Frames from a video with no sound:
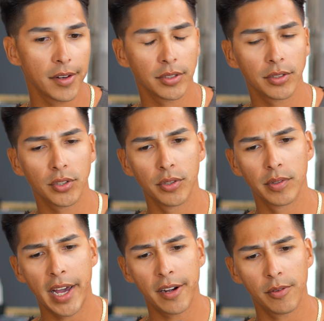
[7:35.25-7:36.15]

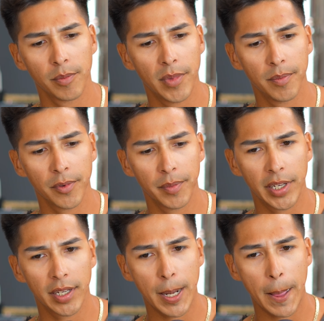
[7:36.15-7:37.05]
Shoot, I don't remember,
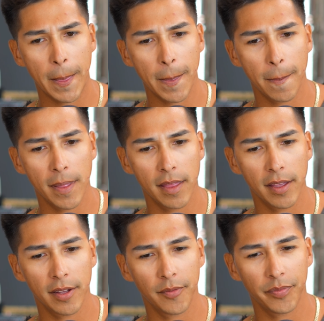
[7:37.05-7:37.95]
man.
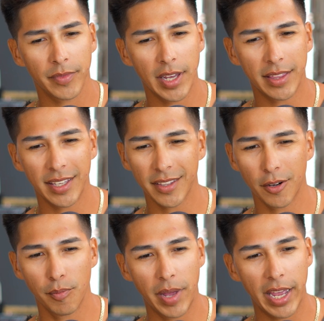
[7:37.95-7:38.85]
I think
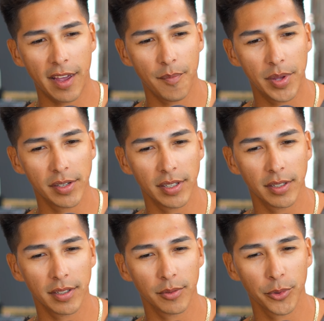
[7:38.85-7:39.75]
there may have
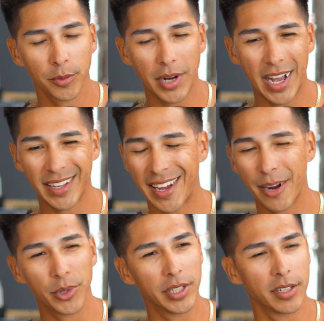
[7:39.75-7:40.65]
been rumor. I
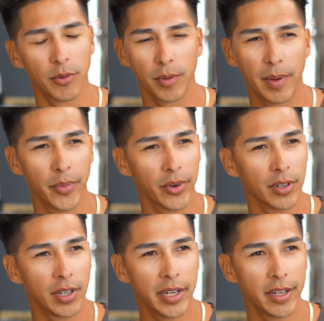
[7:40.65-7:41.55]
really don't
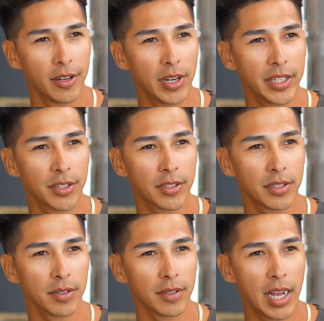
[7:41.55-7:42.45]
remember. I don't.
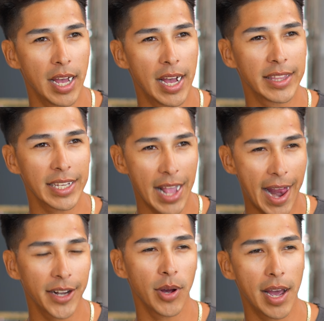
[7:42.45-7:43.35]
I think
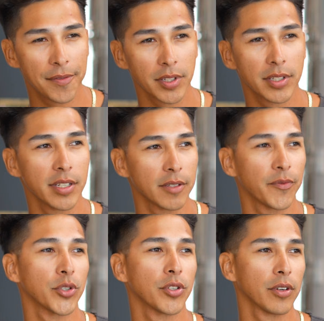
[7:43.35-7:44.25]
I know after the season
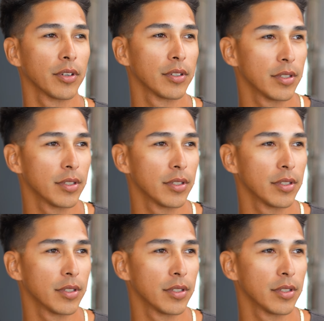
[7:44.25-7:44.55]
for sure.